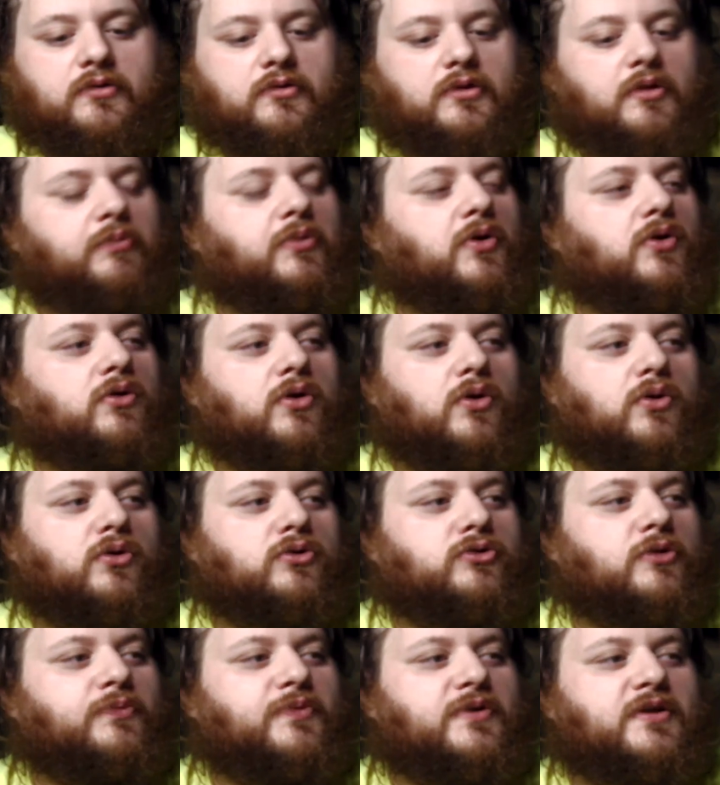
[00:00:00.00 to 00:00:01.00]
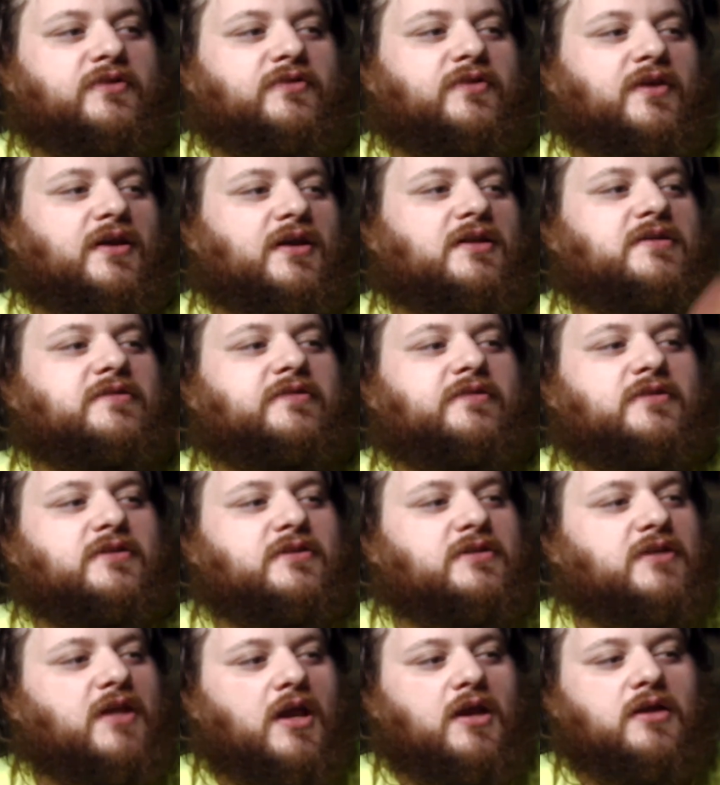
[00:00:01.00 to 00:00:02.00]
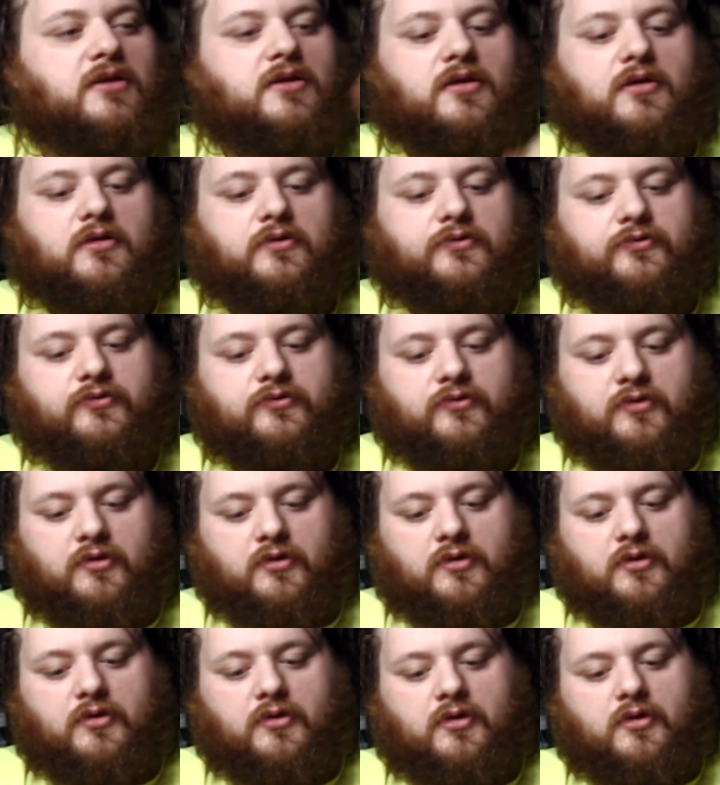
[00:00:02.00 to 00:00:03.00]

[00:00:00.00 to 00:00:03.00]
The bolt holdup is instantaneous.